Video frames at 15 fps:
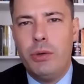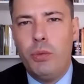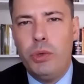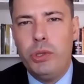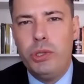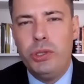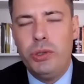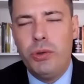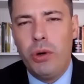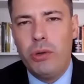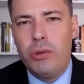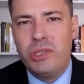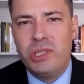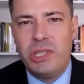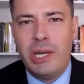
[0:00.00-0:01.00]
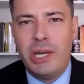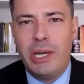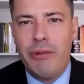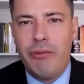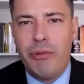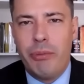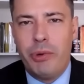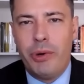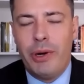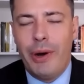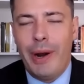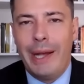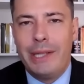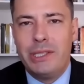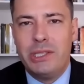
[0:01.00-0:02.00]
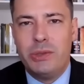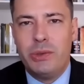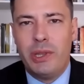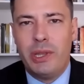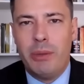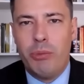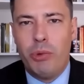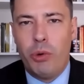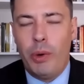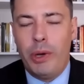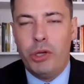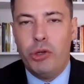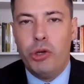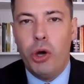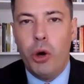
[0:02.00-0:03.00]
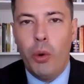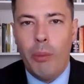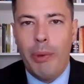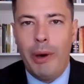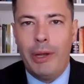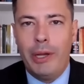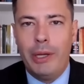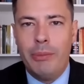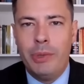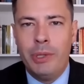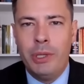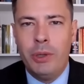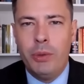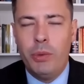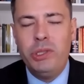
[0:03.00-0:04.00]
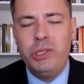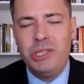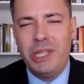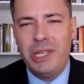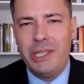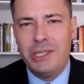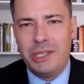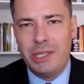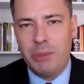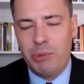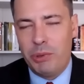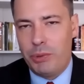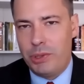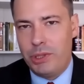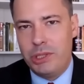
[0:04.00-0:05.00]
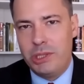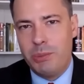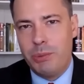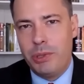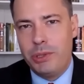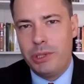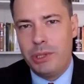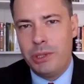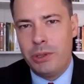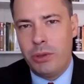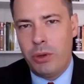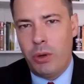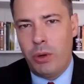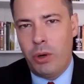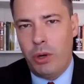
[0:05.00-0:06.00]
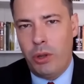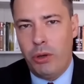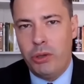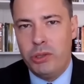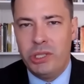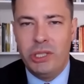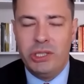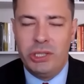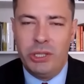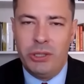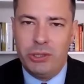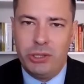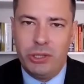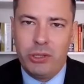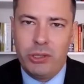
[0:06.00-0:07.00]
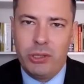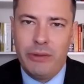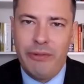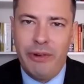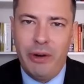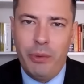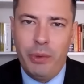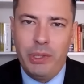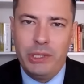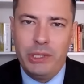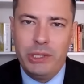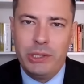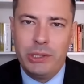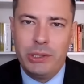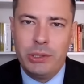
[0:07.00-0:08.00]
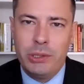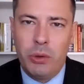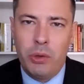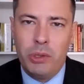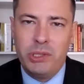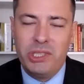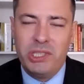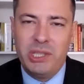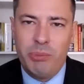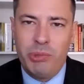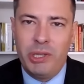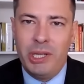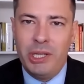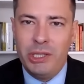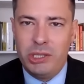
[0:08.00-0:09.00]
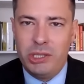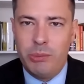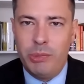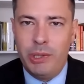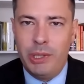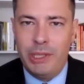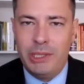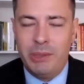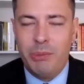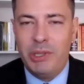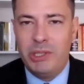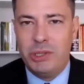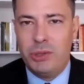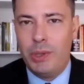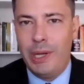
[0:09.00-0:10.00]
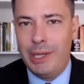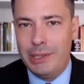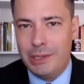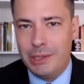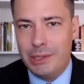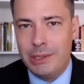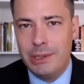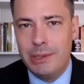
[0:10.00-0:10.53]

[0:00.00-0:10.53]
Would you say from your interactions with him or what you know about him, would you say he's a deeply religious person, or those in his inner circle are very religious? Or is this simply an instrument as a means to an end?